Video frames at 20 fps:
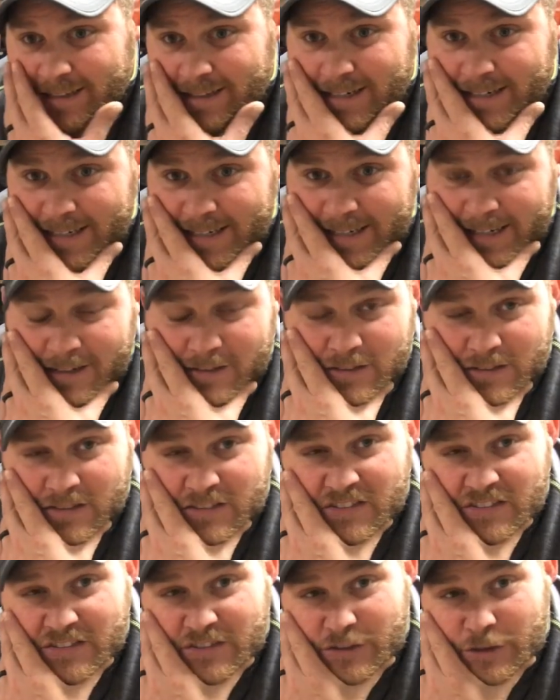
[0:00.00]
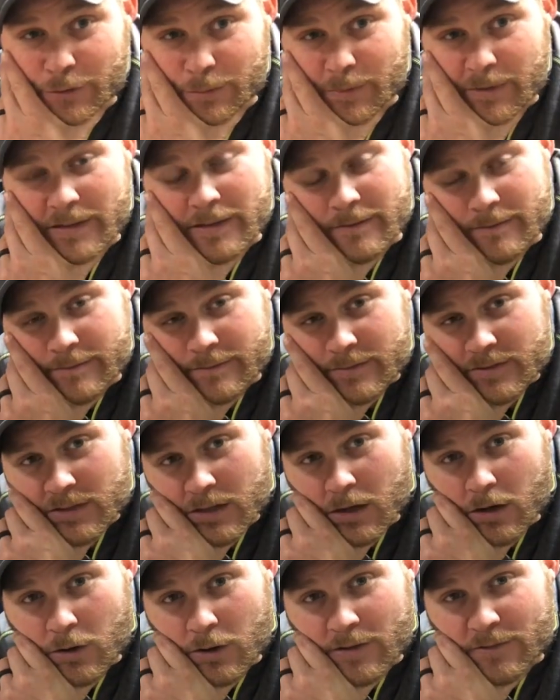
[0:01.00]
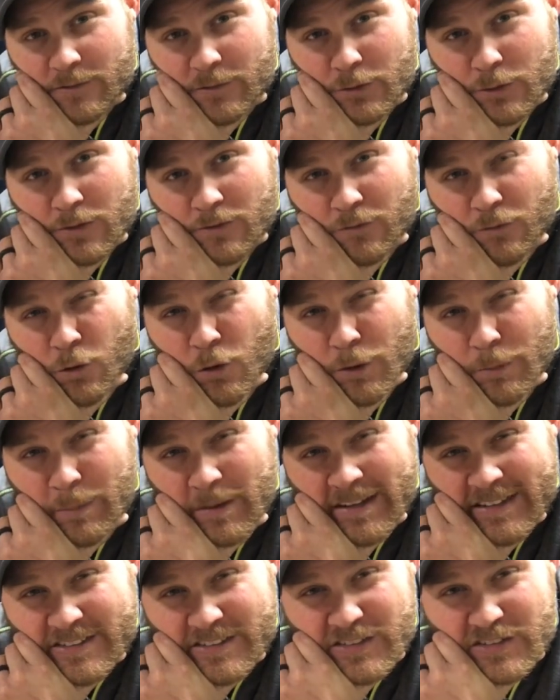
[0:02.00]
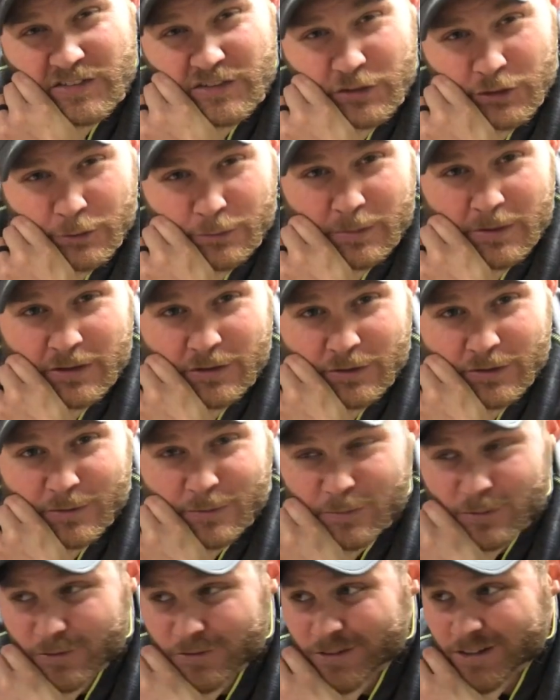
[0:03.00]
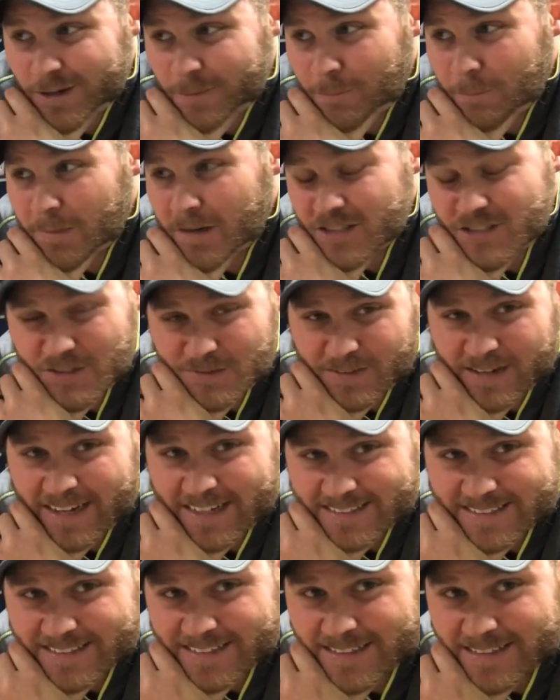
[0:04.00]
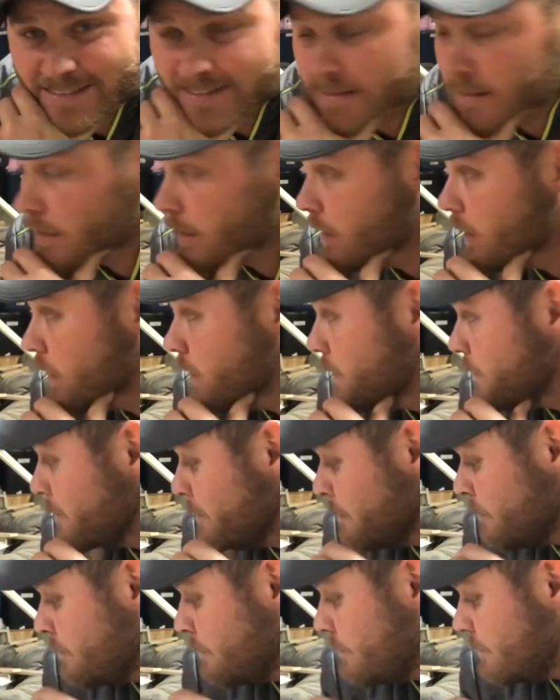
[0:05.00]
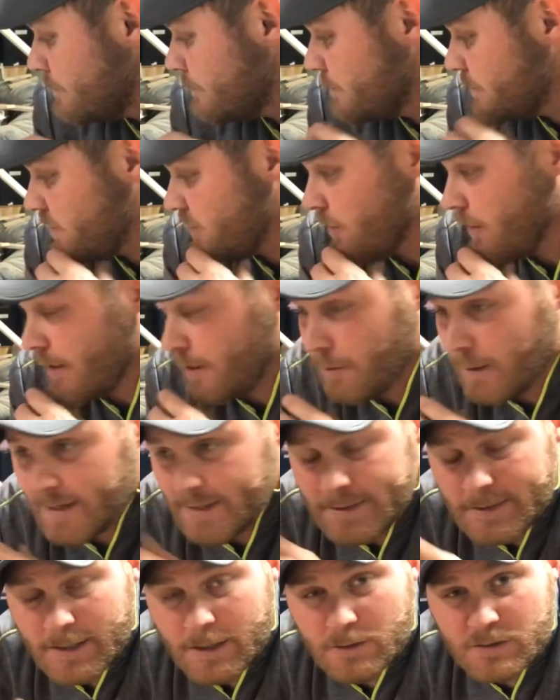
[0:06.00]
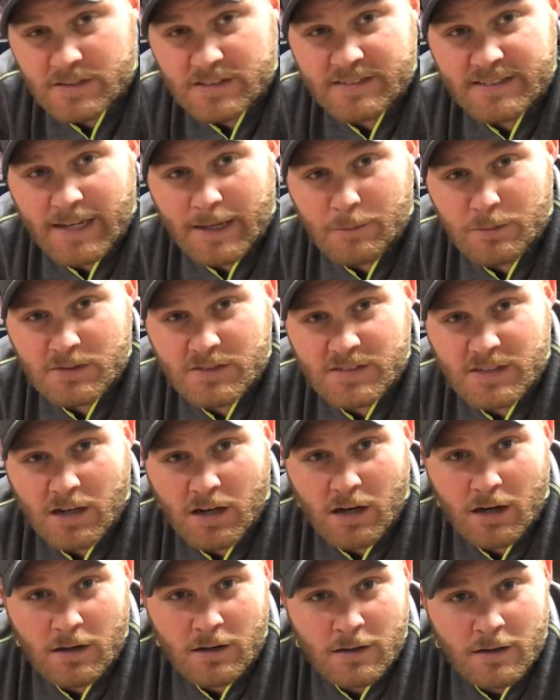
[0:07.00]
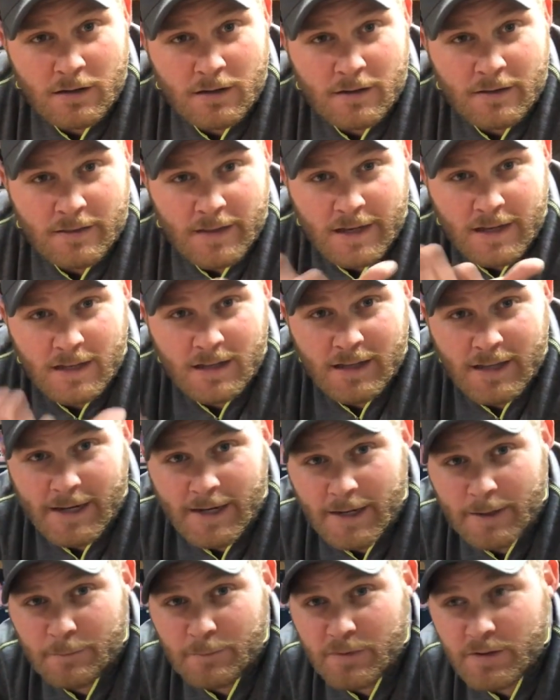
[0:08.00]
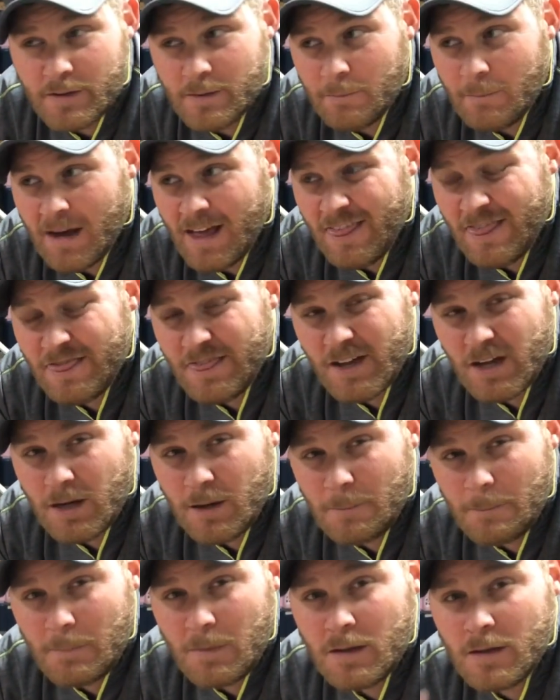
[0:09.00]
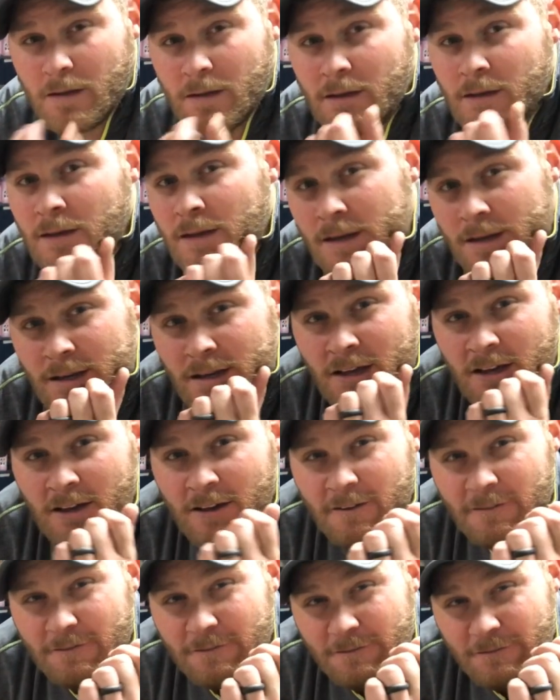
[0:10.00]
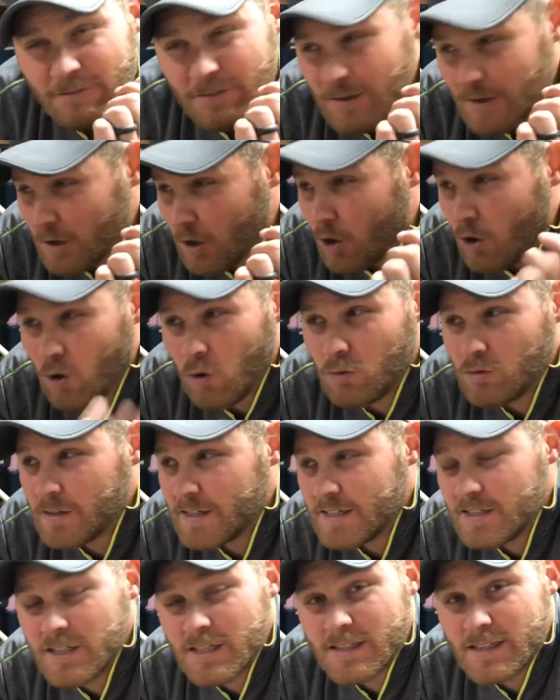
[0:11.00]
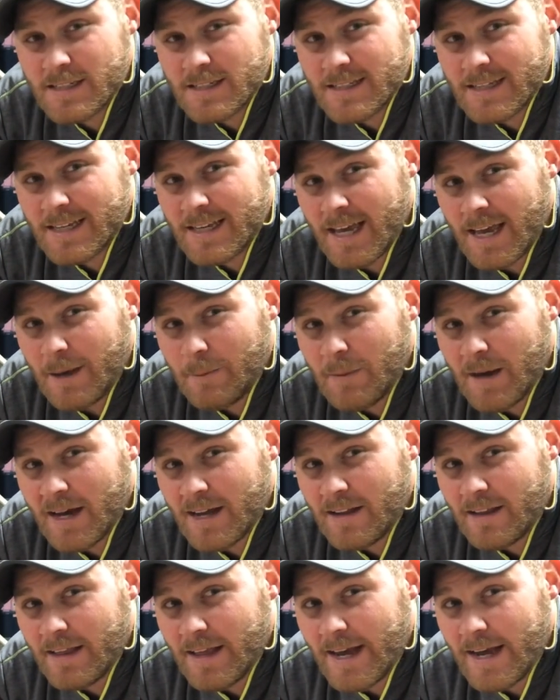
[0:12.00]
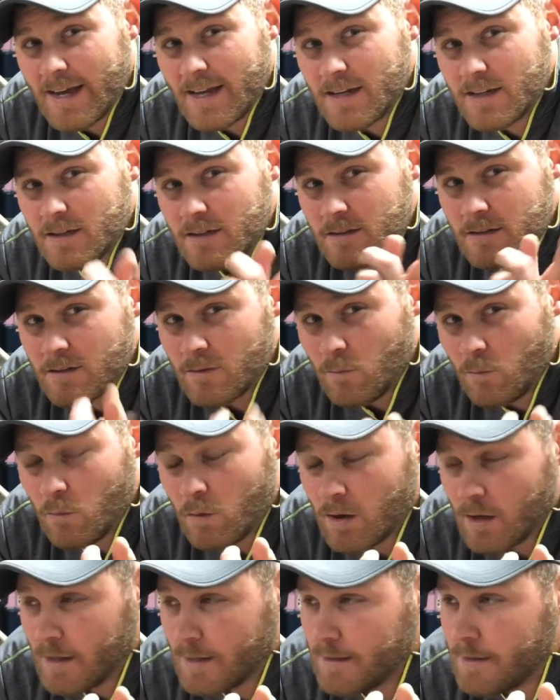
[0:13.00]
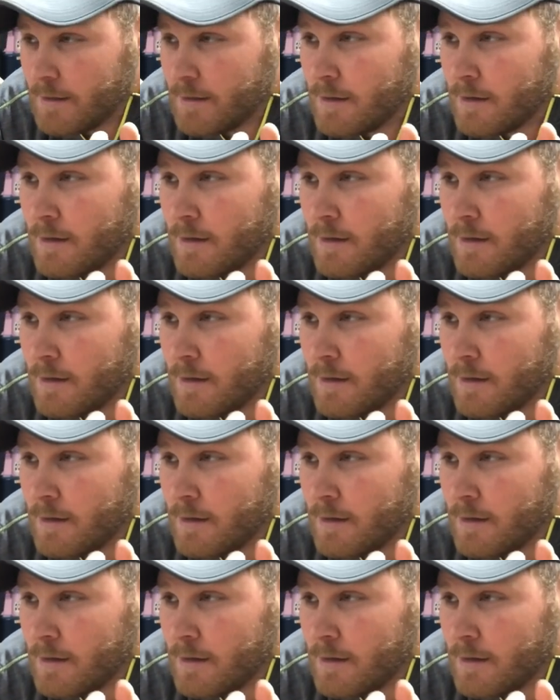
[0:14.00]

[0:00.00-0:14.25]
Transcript: unlucky. I was just stupid. So if you avoid being stupid, you can prevent a bunch of accidents. So anyway, yeah, it was a table saw that claimed my thumb. The only good thing that came out of that, one,